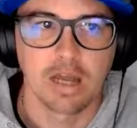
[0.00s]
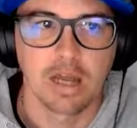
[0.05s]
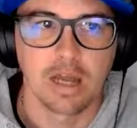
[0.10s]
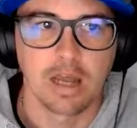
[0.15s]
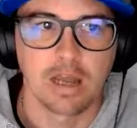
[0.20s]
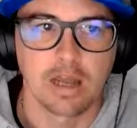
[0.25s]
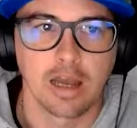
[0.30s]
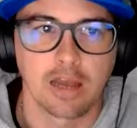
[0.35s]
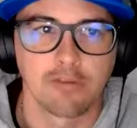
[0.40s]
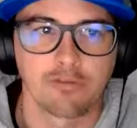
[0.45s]

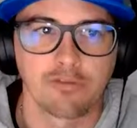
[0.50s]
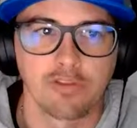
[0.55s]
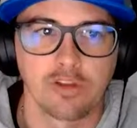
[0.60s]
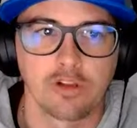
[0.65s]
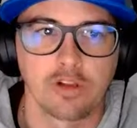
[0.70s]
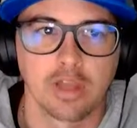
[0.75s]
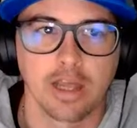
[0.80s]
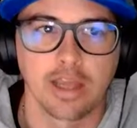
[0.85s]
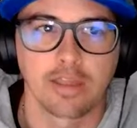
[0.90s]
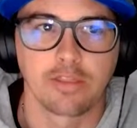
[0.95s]
I
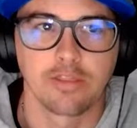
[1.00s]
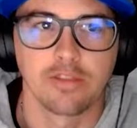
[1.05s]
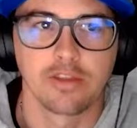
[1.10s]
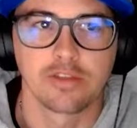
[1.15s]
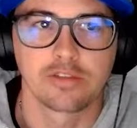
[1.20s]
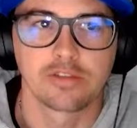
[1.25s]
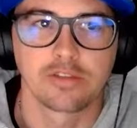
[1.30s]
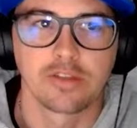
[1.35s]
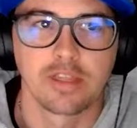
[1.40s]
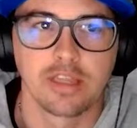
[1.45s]
feel like
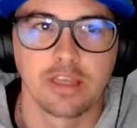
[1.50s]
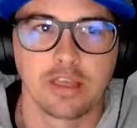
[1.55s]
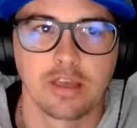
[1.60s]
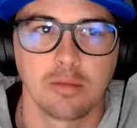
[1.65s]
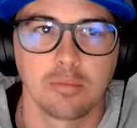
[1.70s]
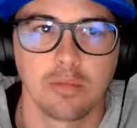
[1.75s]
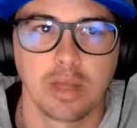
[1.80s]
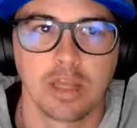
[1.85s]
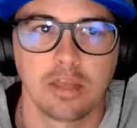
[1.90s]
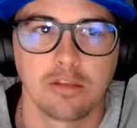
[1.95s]
this
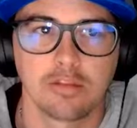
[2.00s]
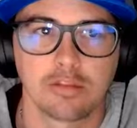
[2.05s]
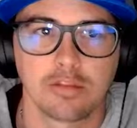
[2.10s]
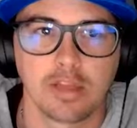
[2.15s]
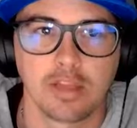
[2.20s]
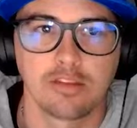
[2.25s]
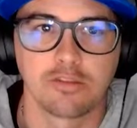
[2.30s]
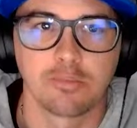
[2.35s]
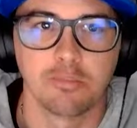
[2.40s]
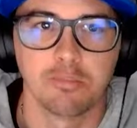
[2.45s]
team
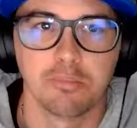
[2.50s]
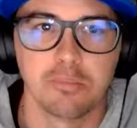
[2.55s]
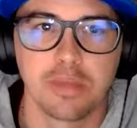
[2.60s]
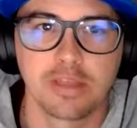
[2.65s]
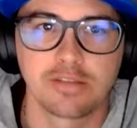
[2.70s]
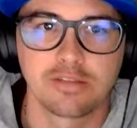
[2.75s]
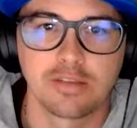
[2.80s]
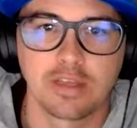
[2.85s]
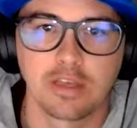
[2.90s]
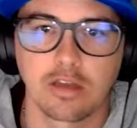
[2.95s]
it's
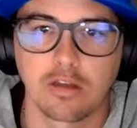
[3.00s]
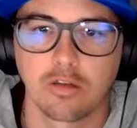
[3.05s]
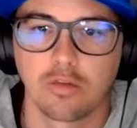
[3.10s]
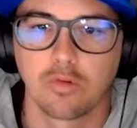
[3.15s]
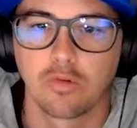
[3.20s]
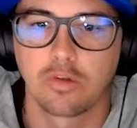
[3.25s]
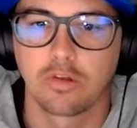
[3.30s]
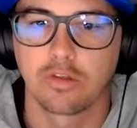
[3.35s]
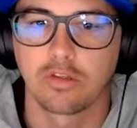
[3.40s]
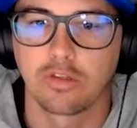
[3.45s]
missing,
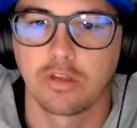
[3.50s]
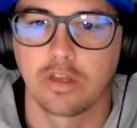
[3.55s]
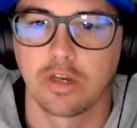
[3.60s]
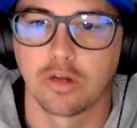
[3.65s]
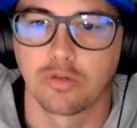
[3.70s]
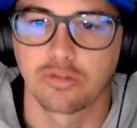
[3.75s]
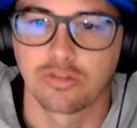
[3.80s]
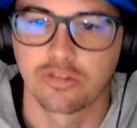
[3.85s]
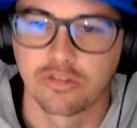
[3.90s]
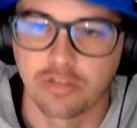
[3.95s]

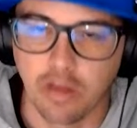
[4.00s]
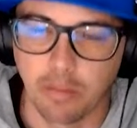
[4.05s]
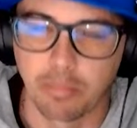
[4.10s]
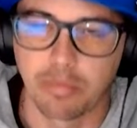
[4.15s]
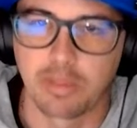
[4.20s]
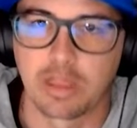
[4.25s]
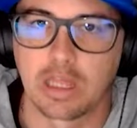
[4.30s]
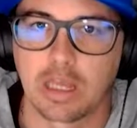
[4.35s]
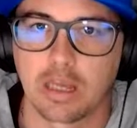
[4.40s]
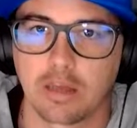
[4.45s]

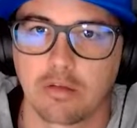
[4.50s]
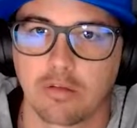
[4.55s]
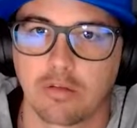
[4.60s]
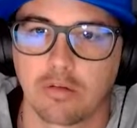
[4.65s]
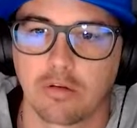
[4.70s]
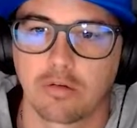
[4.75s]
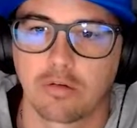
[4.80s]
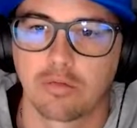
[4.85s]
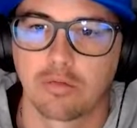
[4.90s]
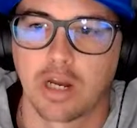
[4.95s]
something,
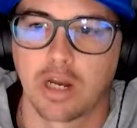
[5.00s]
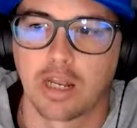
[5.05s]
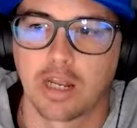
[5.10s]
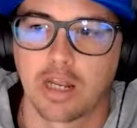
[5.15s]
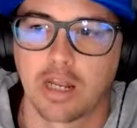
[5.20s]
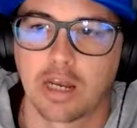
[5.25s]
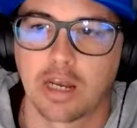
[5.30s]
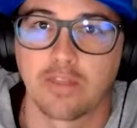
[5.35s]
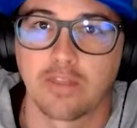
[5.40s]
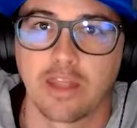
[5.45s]

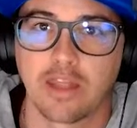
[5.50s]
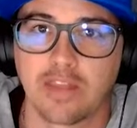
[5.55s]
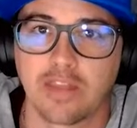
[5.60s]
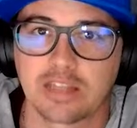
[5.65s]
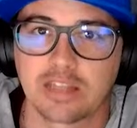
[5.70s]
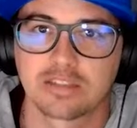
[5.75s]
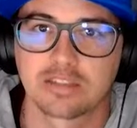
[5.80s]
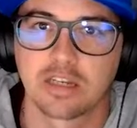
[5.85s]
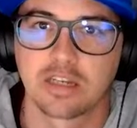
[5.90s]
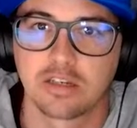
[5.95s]
right? And
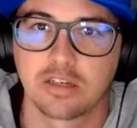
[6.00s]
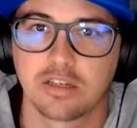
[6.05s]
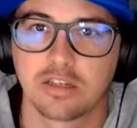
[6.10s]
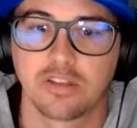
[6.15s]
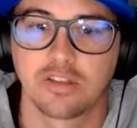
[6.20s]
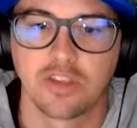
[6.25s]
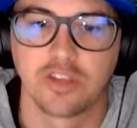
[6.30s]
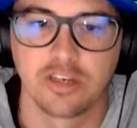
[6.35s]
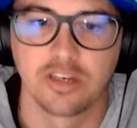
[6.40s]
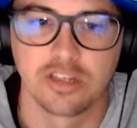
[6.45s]
that's
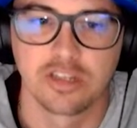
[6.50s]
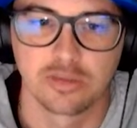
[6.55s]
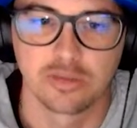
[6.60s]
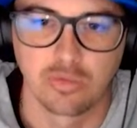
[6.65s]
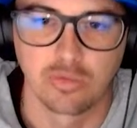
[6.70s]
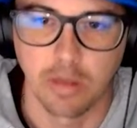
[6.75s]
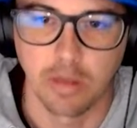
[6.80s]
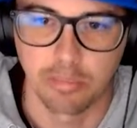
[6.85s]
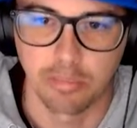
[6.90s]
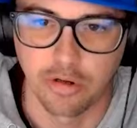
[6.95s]
the
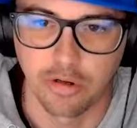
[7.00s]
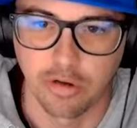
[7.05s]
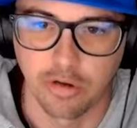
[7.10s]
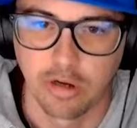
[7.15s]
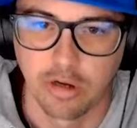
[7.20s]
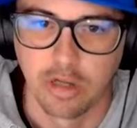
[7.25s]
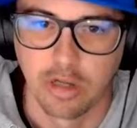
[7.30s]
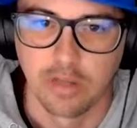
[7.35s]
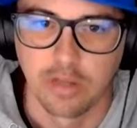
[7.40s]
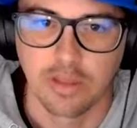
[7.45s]

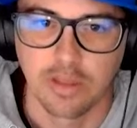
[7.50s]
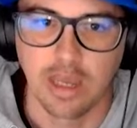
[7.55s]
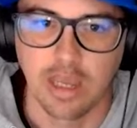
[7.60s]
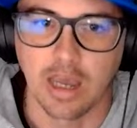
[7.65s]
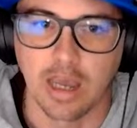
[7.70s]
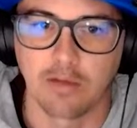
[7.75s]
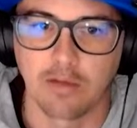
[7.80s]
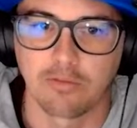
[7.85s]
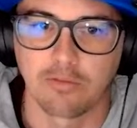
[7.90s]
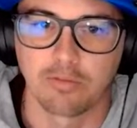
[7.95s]
disruptor, the
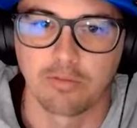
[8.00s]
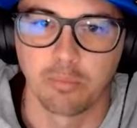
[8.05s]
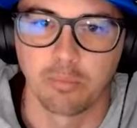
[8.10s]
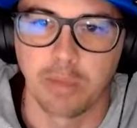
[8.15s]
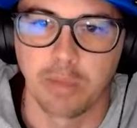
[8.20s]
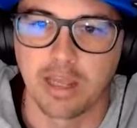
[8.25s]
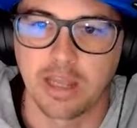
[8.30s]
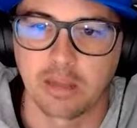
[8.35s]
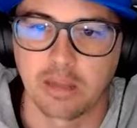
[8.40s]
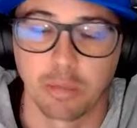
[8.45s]
guy
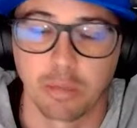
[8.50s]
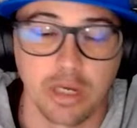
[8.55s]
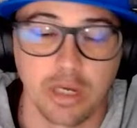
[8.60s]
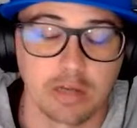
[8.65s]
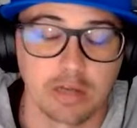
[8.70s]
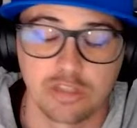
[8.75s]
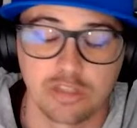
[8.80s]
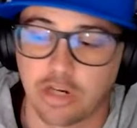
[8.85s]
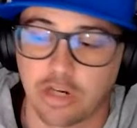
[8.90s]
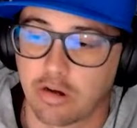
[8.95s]
making the play.
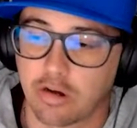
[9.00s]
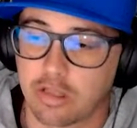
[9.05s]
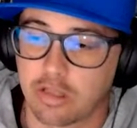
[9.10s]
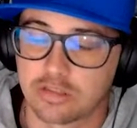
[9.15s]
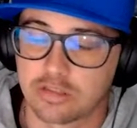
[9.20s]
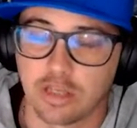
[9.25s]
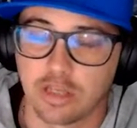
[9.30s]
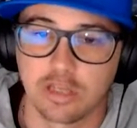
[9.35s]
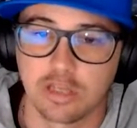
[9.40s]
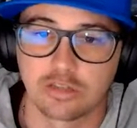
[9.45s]
Now
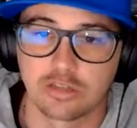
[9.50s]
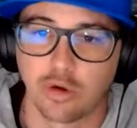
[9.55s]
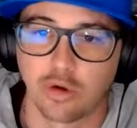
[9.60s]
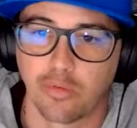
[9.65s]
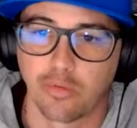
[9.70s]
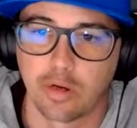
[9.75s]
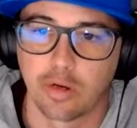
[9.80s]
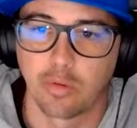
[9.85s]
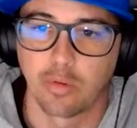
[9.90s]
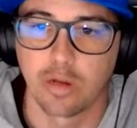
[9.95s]
Jerry's his
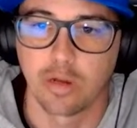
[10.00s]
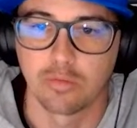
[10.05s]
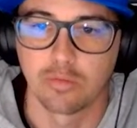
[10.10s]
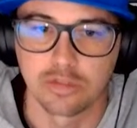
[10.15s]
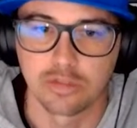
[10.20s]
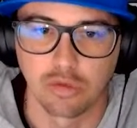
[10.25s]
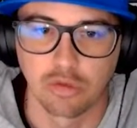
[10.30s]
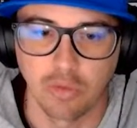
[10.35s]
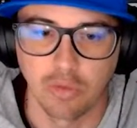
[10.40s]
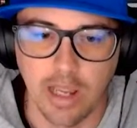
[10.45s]
hurry rate
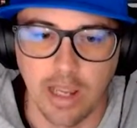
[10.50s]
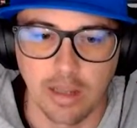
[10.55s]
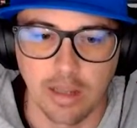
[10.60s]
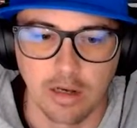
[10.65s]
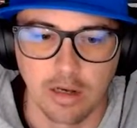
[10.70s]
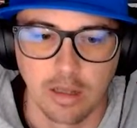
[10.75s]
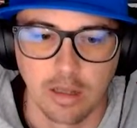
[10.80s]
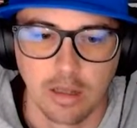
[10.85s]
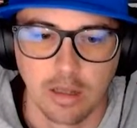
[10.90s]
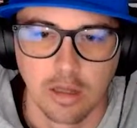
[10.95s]
was
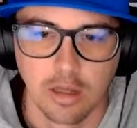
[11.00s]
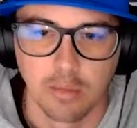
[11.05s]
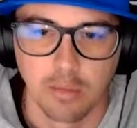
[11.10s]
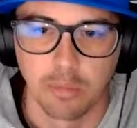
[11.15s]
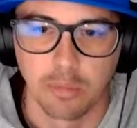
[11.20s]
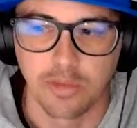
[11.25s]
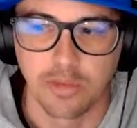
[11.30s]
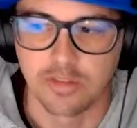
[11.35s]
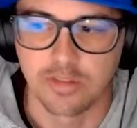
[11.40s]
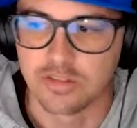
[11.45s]
great,
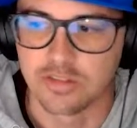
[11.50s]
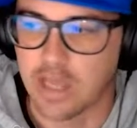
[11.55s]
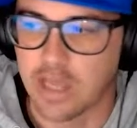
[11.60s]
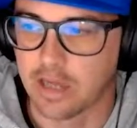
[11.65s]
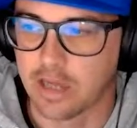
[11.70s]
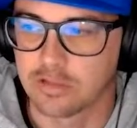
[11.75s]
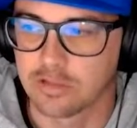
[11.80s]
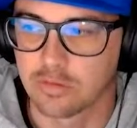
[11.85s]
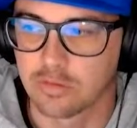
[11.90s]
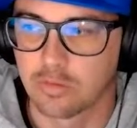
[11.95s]
but the
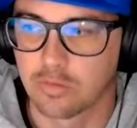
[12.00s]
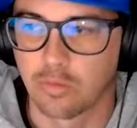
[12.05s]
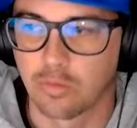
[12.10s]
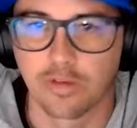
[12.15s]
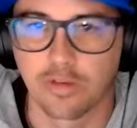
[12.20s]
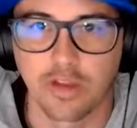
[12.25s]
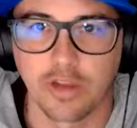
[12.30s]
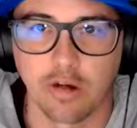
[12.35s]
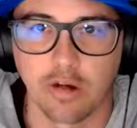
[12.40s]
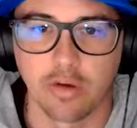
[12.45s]
sacks
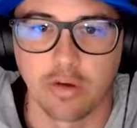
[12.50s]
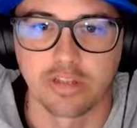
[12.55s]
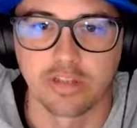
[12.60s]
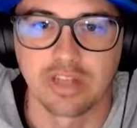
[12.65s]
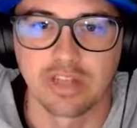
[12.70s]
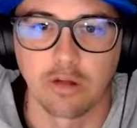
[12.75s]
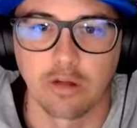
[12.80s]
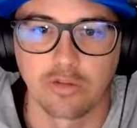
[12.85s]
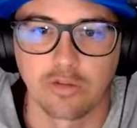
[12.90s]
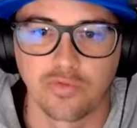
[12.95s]
weren't there, right?
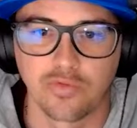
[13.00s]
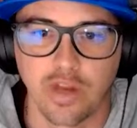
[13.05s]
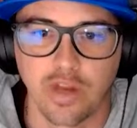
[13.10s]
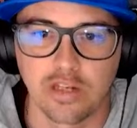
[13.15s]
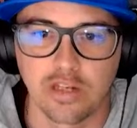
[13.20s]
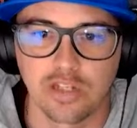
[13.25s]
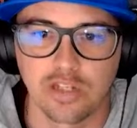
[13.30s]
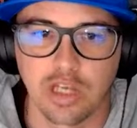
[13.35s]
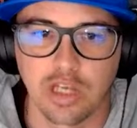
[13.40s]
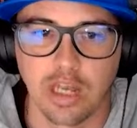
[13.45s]
It's not always
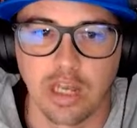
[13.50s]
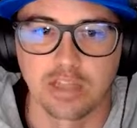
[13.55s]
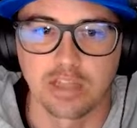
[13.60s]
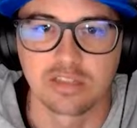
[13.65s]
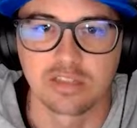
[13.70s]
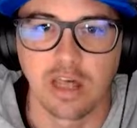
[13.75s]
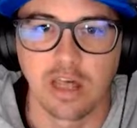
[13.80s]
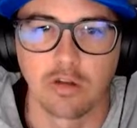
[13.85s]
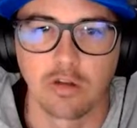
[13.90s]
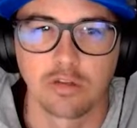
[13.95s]
finishing, and
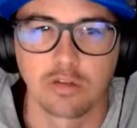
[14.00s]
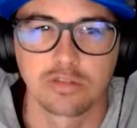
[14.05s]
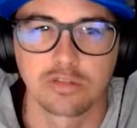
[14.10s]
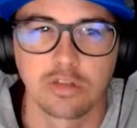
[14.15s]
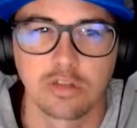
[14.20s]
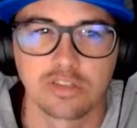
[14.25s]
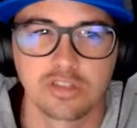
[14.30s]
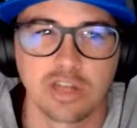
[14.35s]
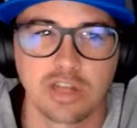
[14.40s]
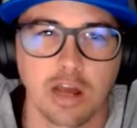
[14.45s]
it's not
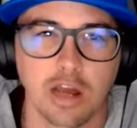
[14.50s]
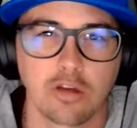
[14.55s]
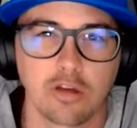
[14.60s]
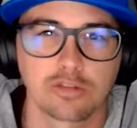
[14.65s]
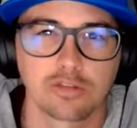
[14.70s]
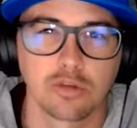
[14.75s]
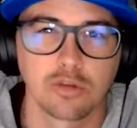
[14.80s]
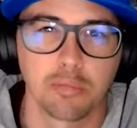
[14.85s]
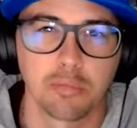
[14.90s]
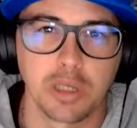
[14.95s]

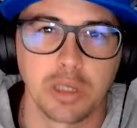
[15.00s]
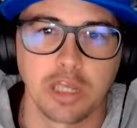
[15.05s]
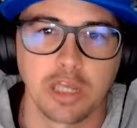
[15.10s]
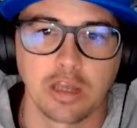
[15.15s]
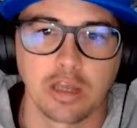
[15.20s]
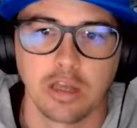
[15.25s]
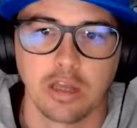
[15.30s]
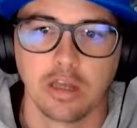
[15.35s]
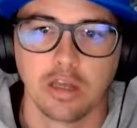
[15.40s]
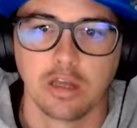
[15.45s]
also
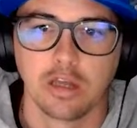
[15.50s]
being